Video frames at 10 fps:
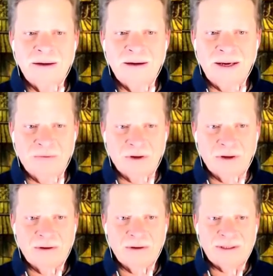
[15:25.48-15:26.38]
Even
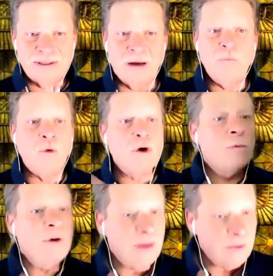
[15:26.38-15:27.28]
some work
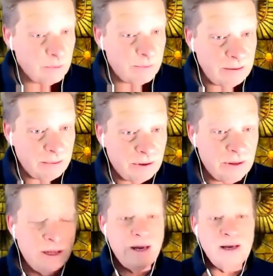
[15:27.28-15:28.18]
with other people,
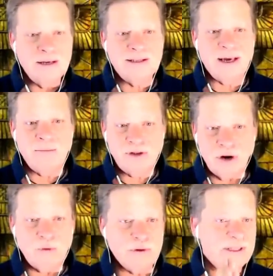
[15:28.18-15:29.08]
some don't.